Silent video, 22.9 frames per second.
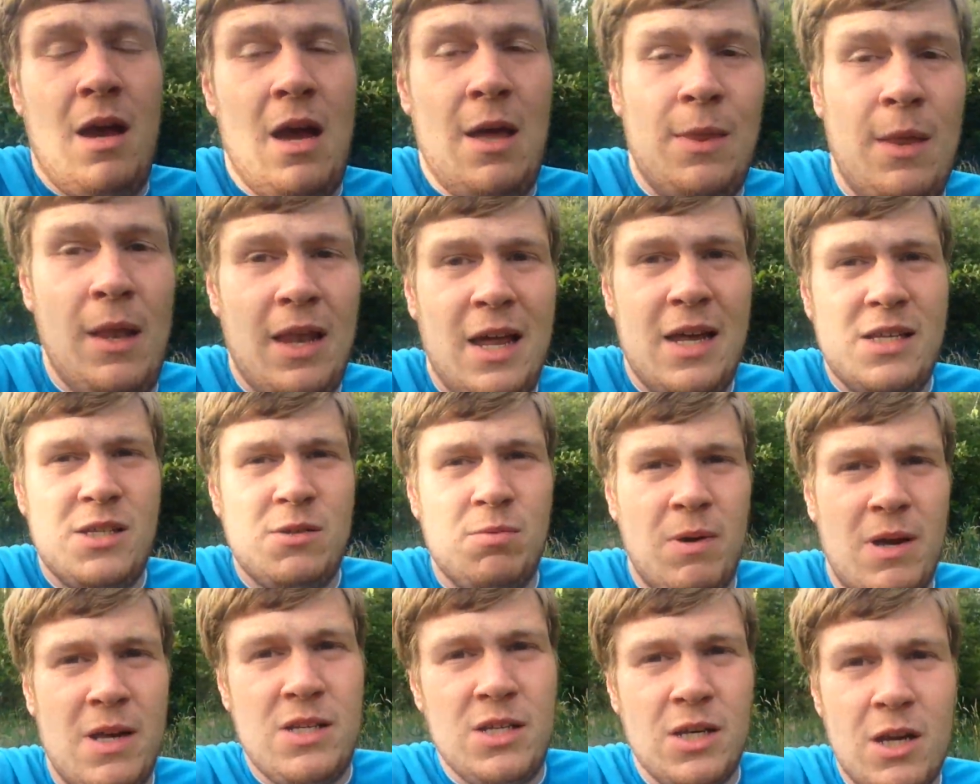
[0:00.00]
And the
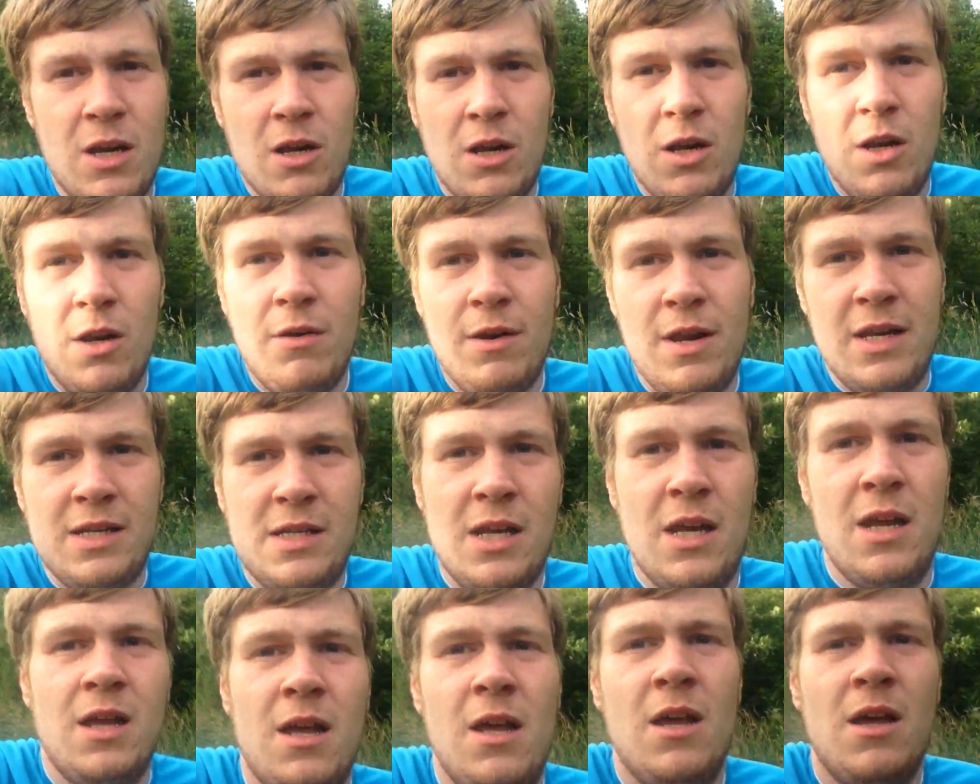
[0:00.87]
last way to conclude
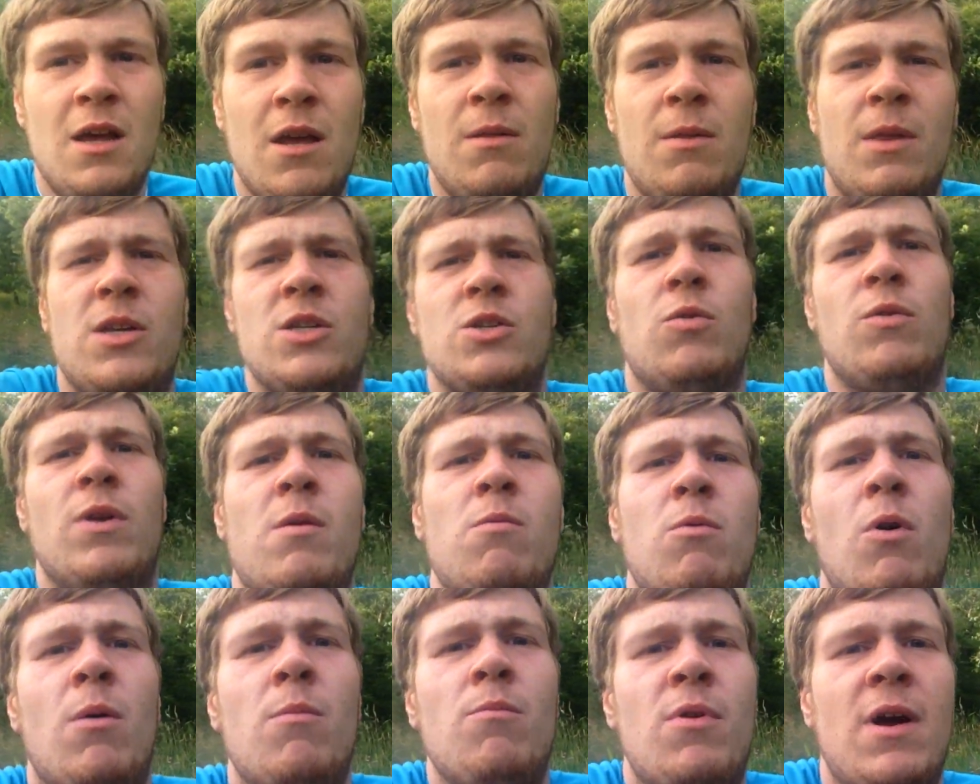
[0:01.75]
it, there's
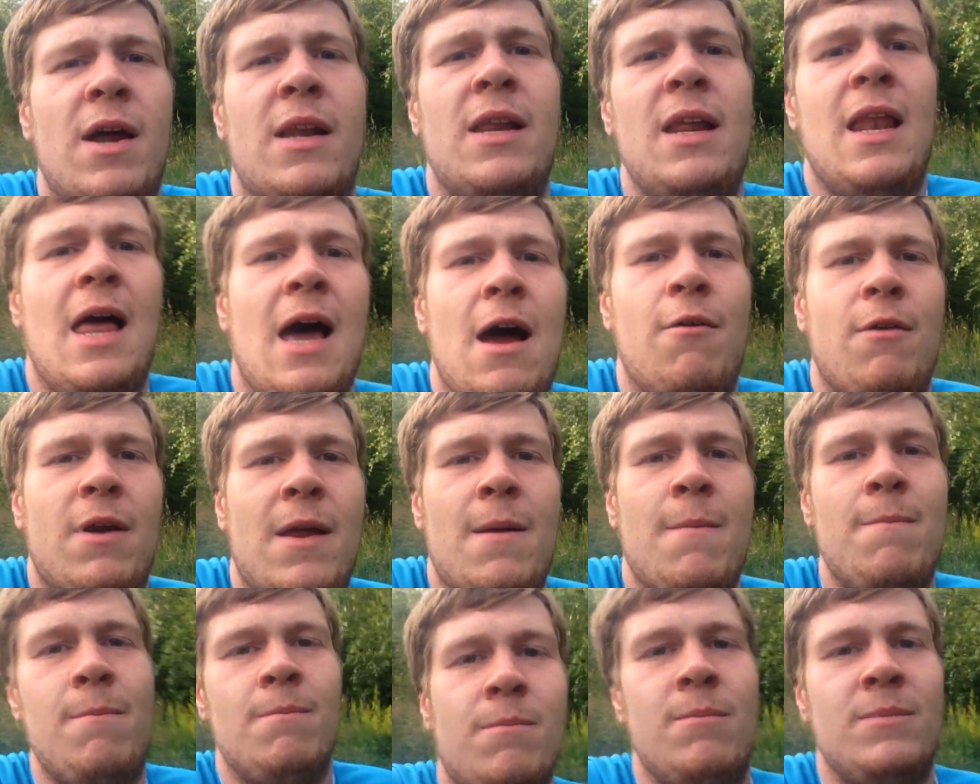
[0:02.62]
only one Bradley
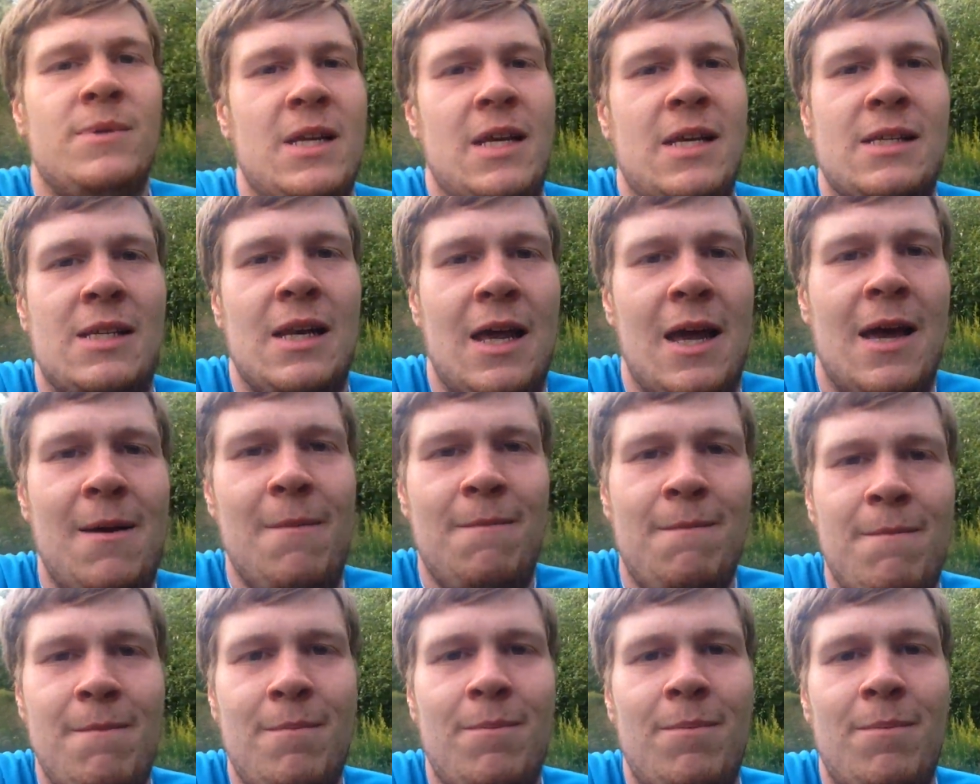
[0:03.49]
Lowery. See you later.